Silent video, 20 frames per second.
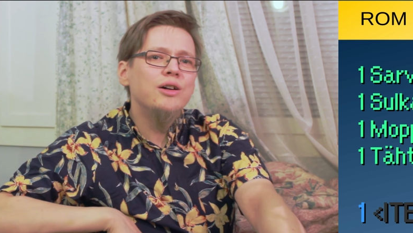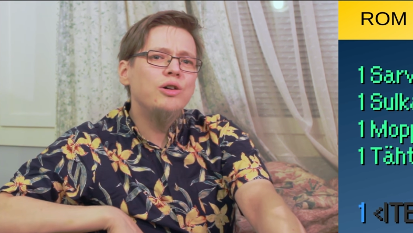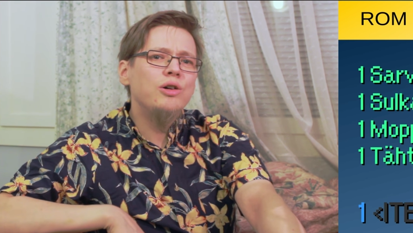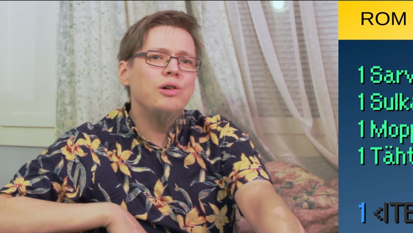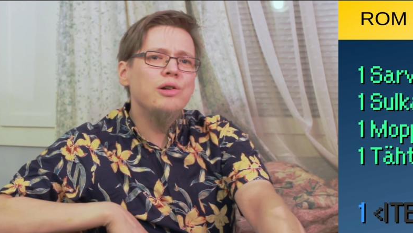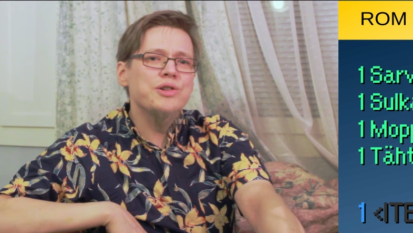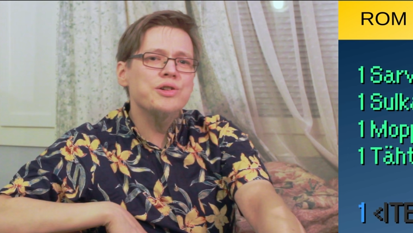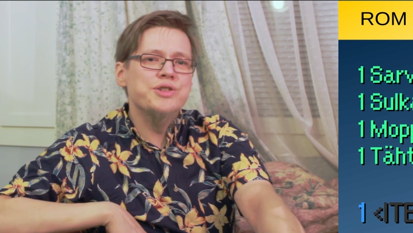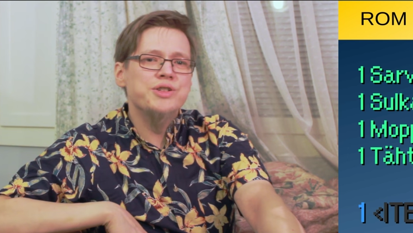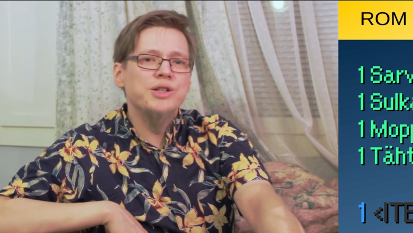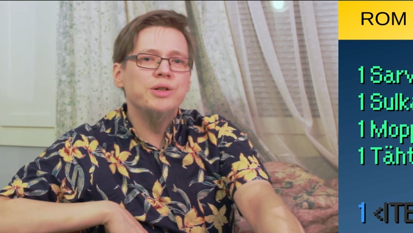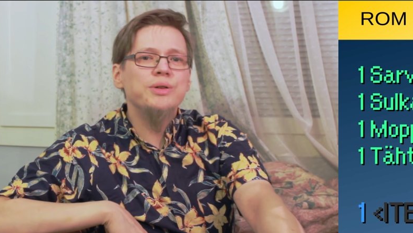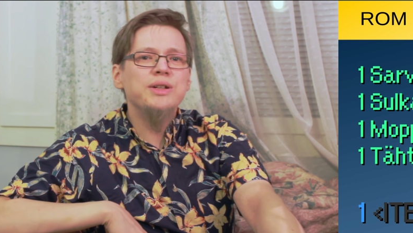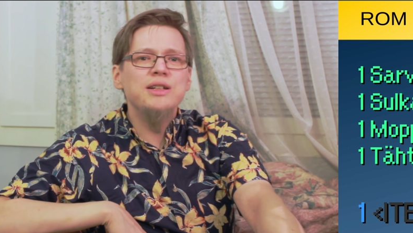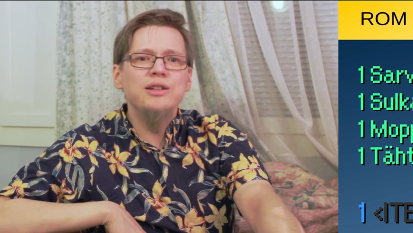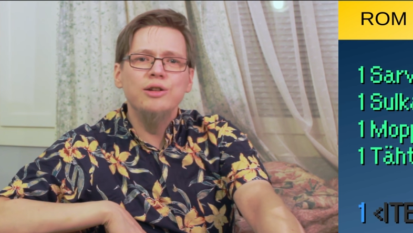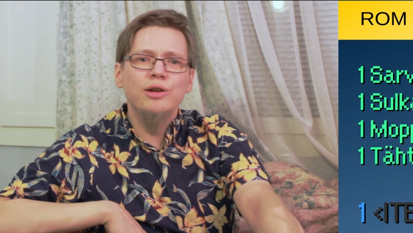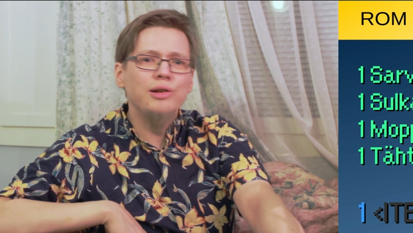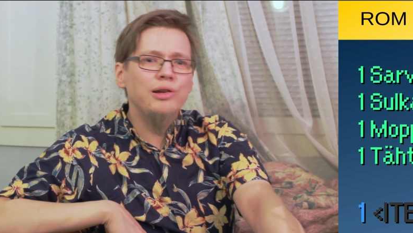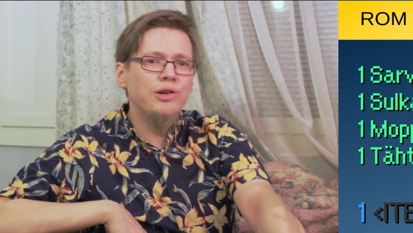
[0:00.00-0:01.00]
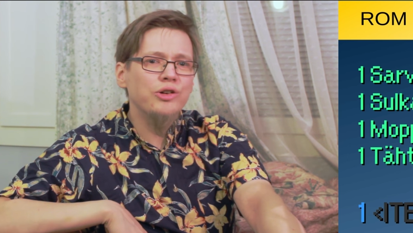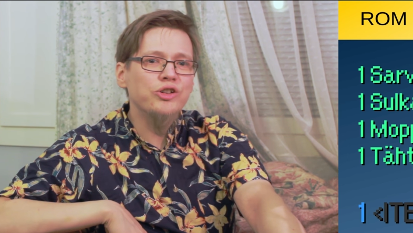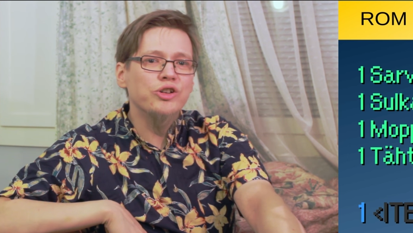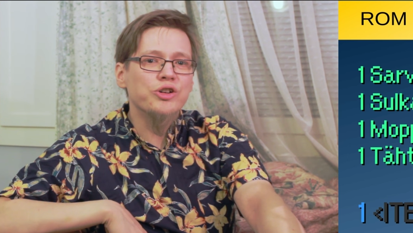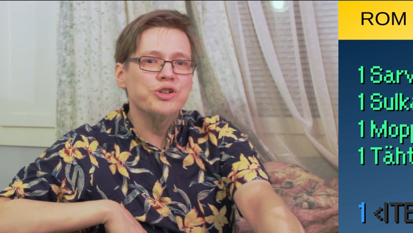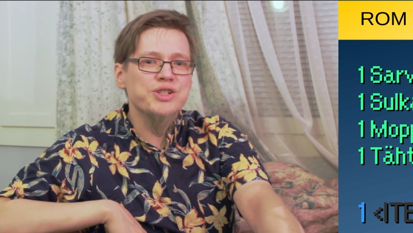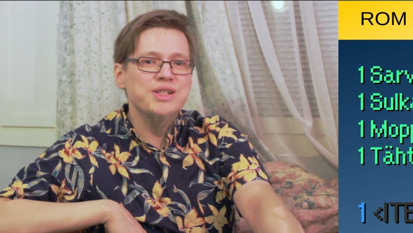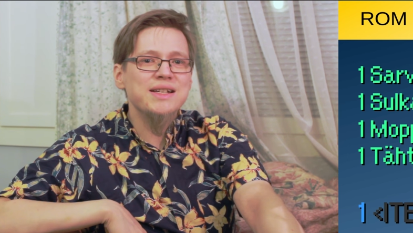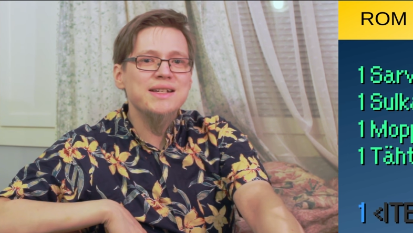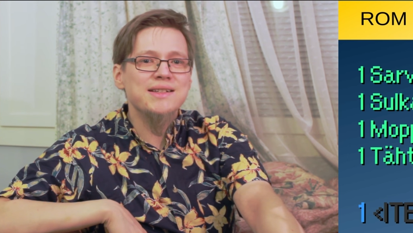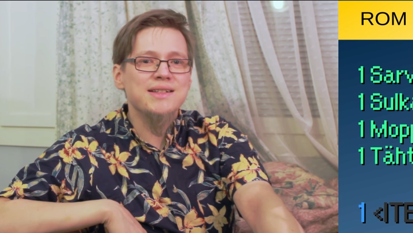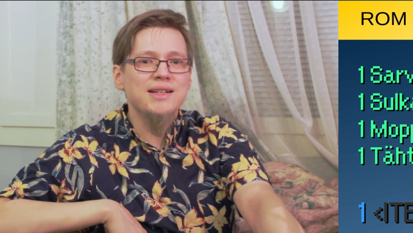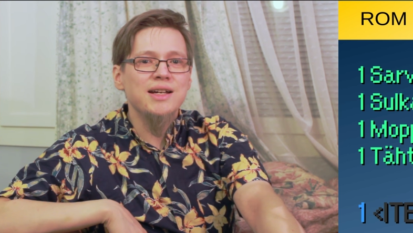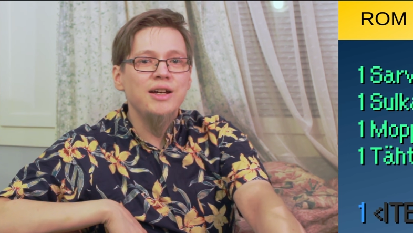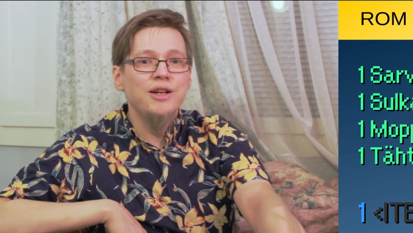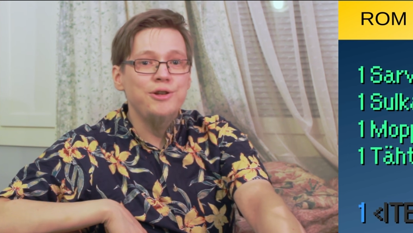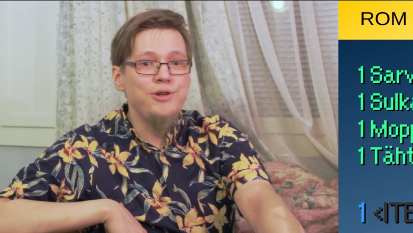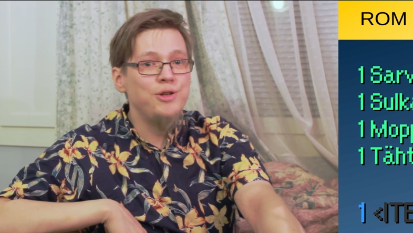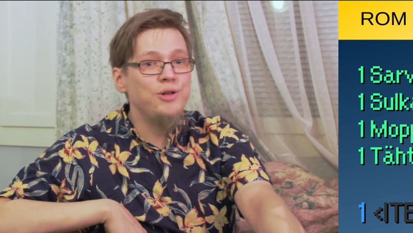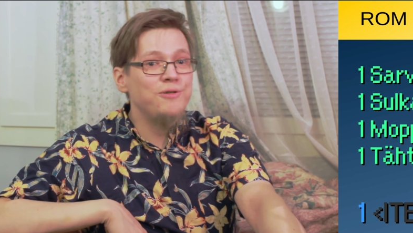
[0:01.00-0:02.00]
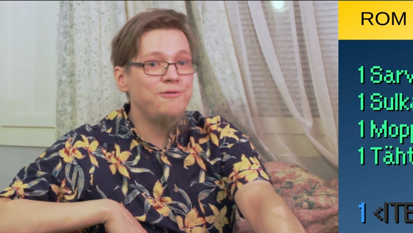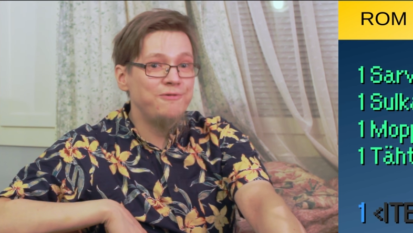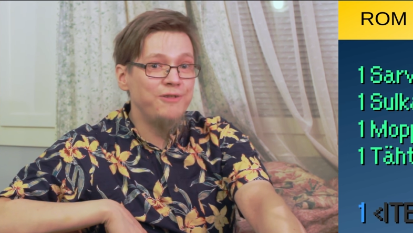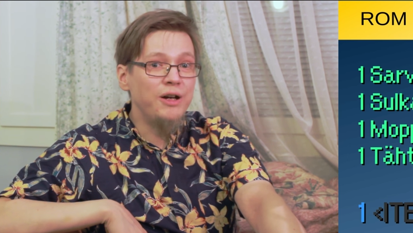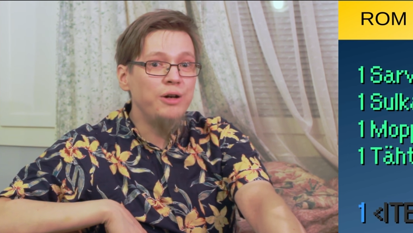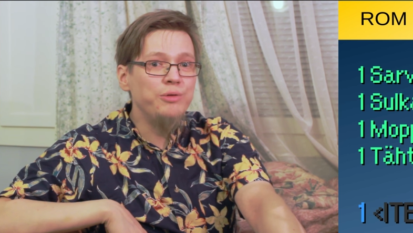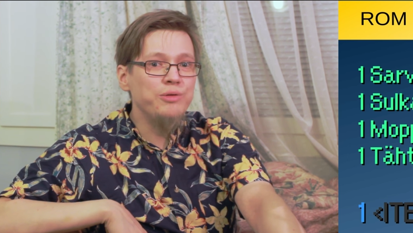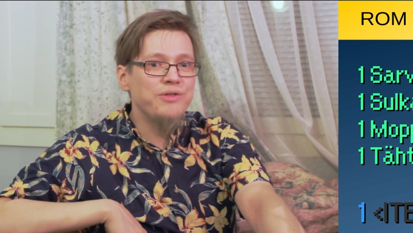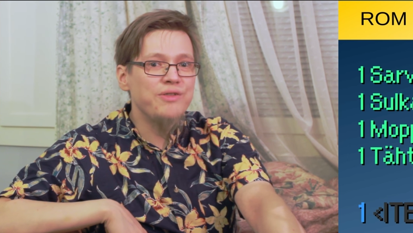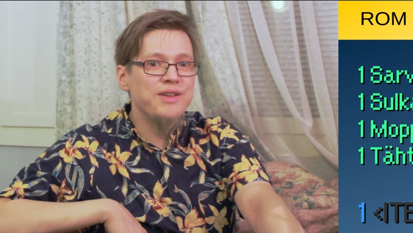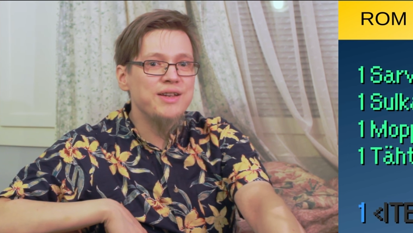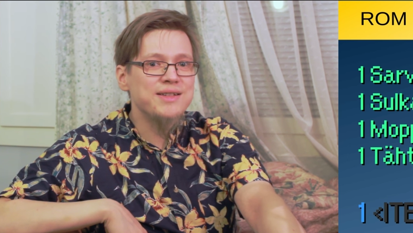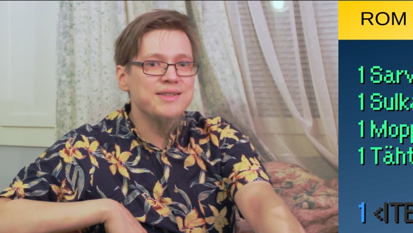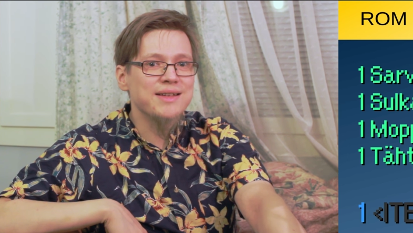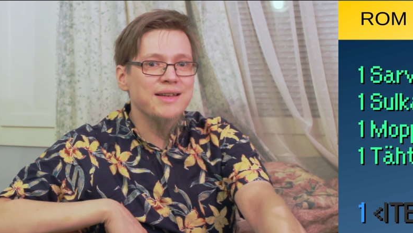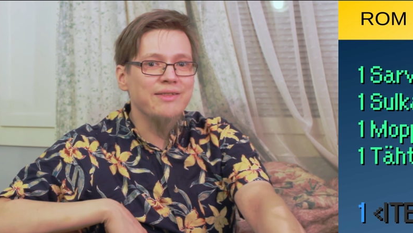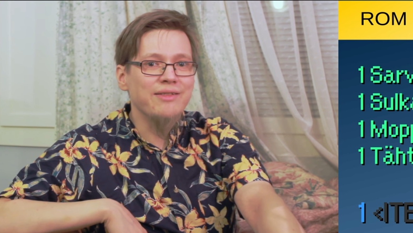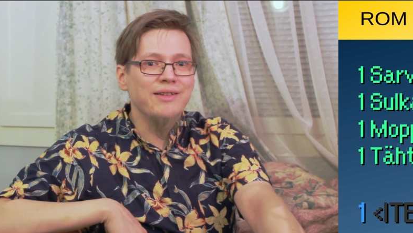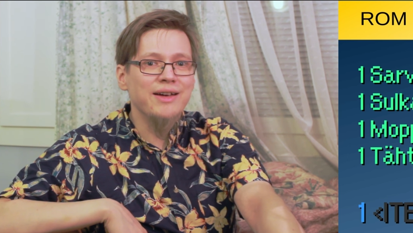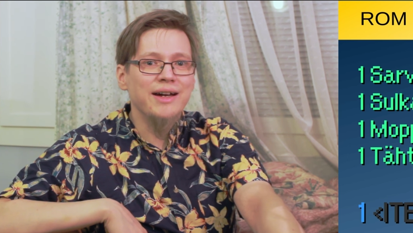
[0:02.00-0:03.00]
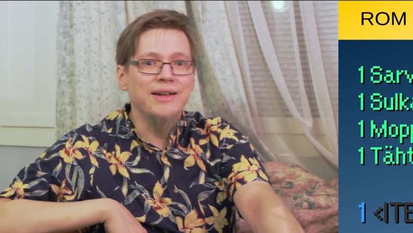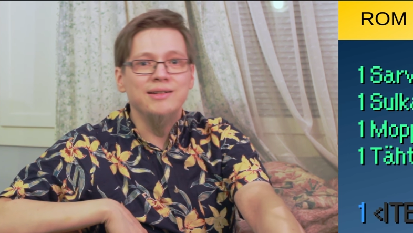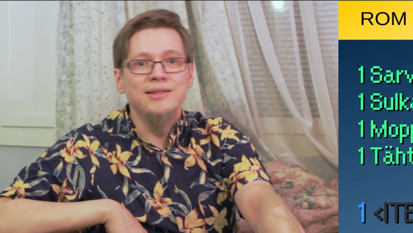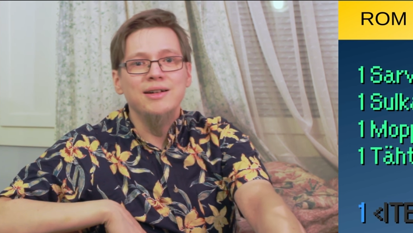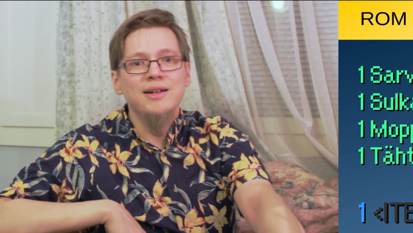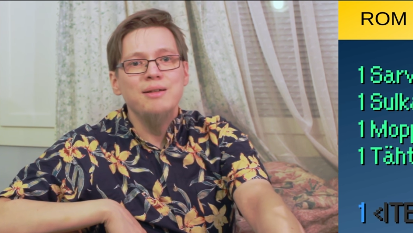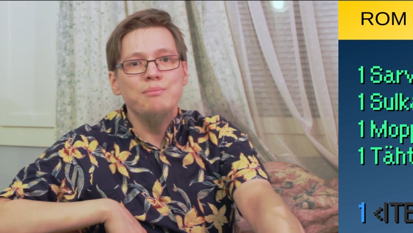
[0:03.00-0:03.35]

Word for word: Also, it no longer says you found this and that,